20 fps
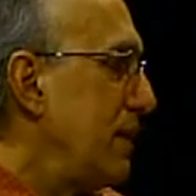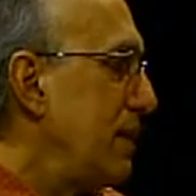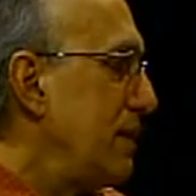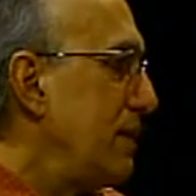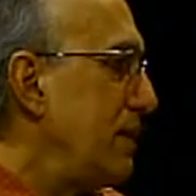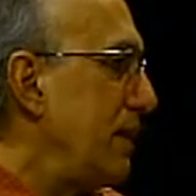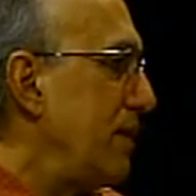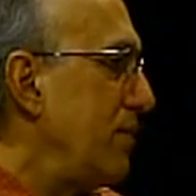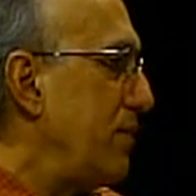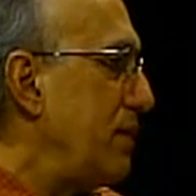
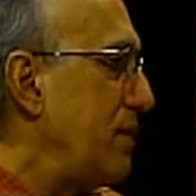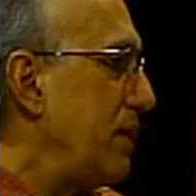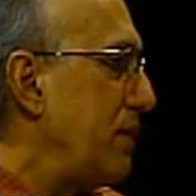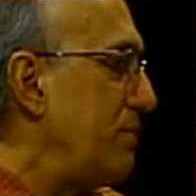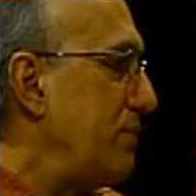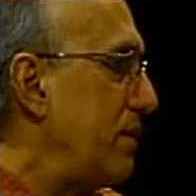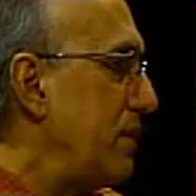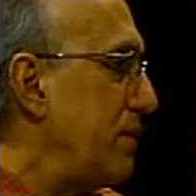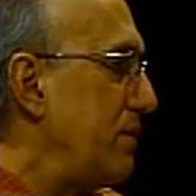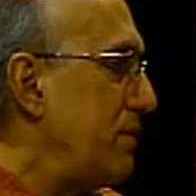now and then
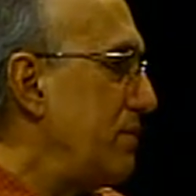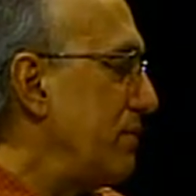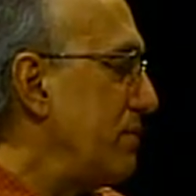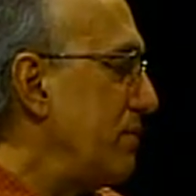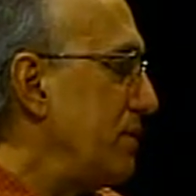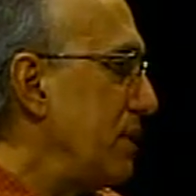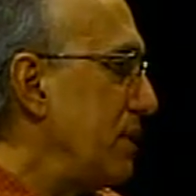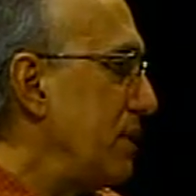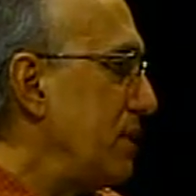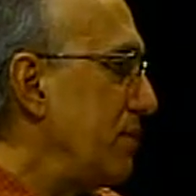we,
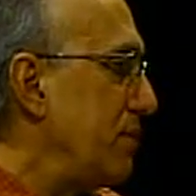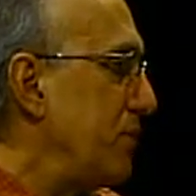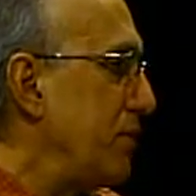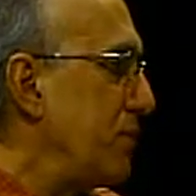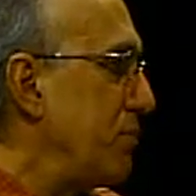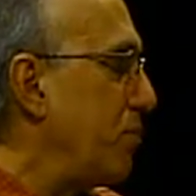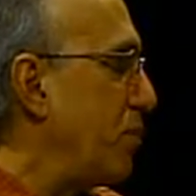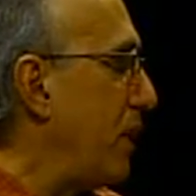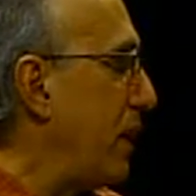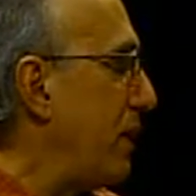uh,
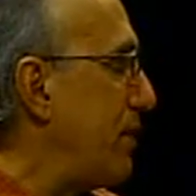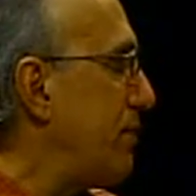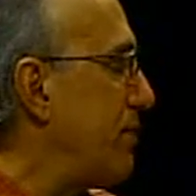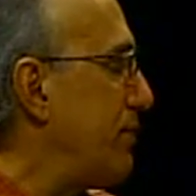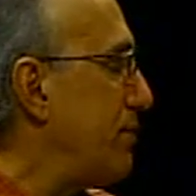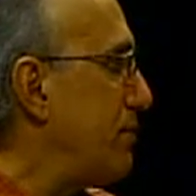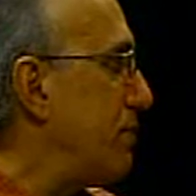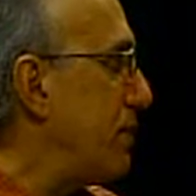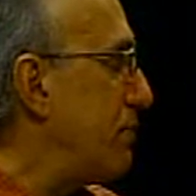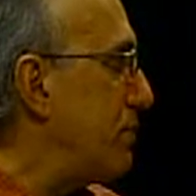during
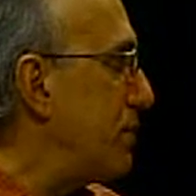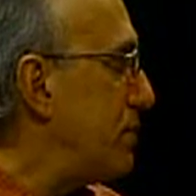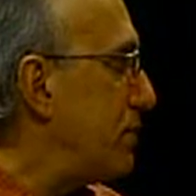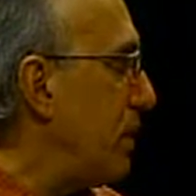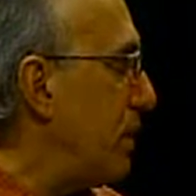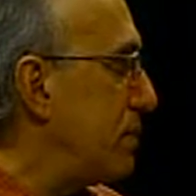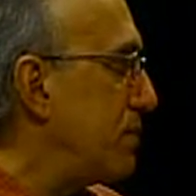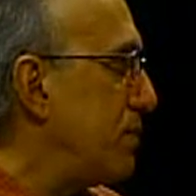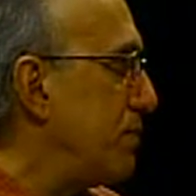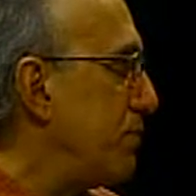breaks, we would
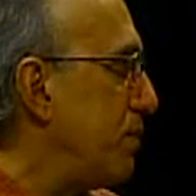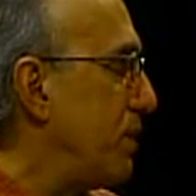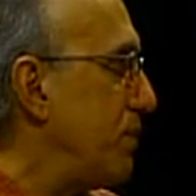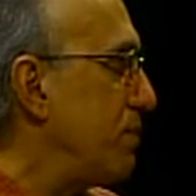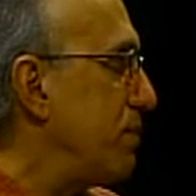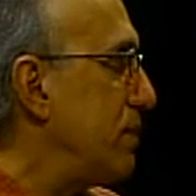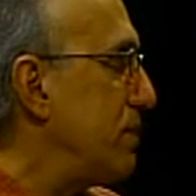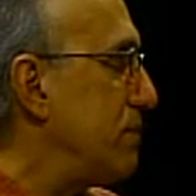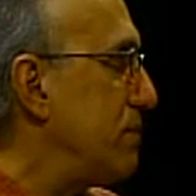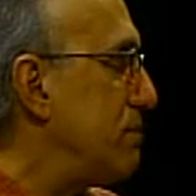talk to
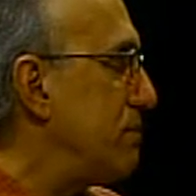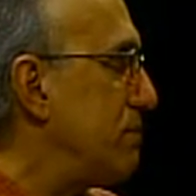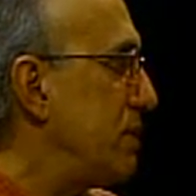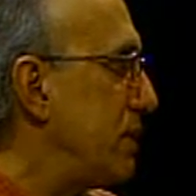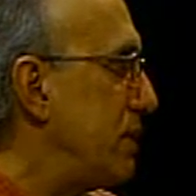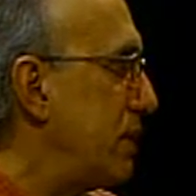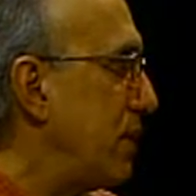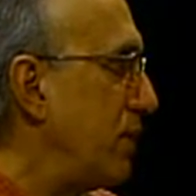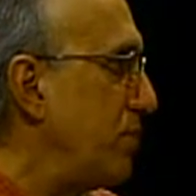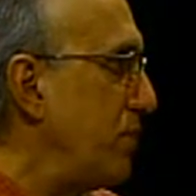people in
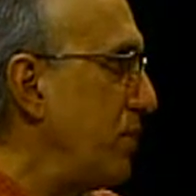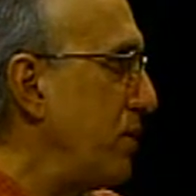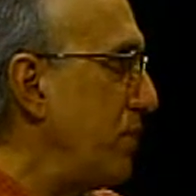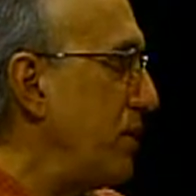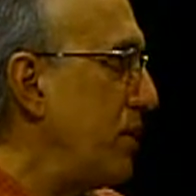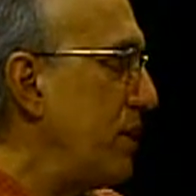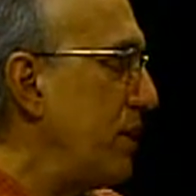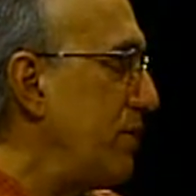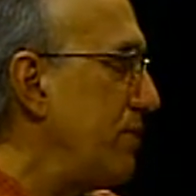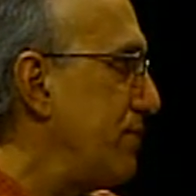the
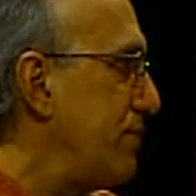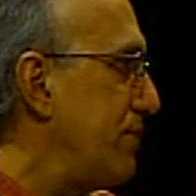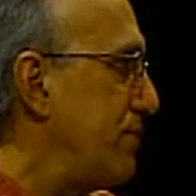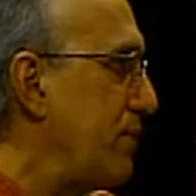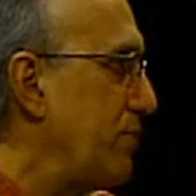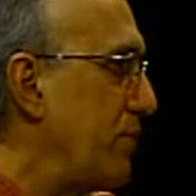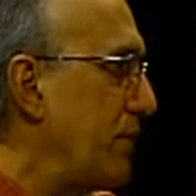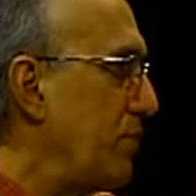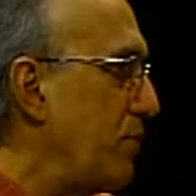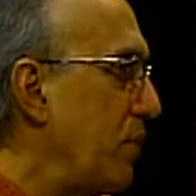communities
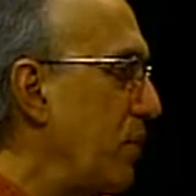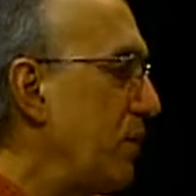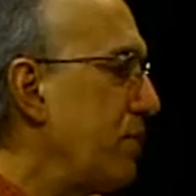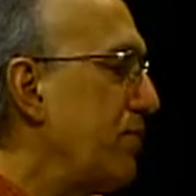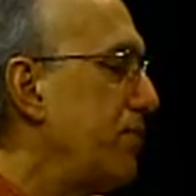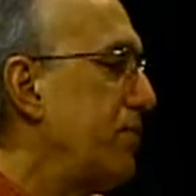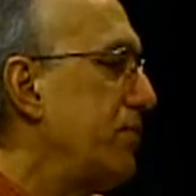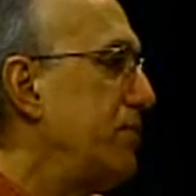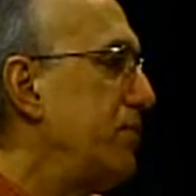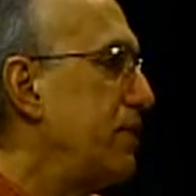that we walked
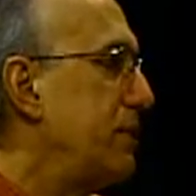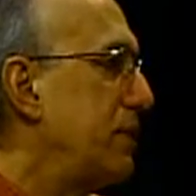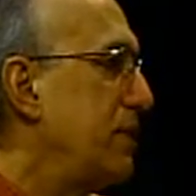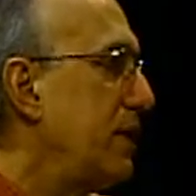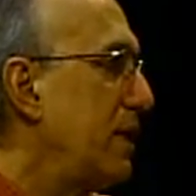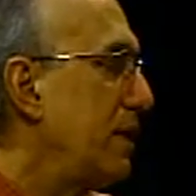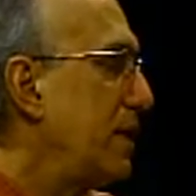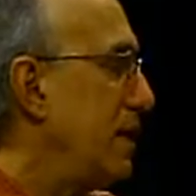through, and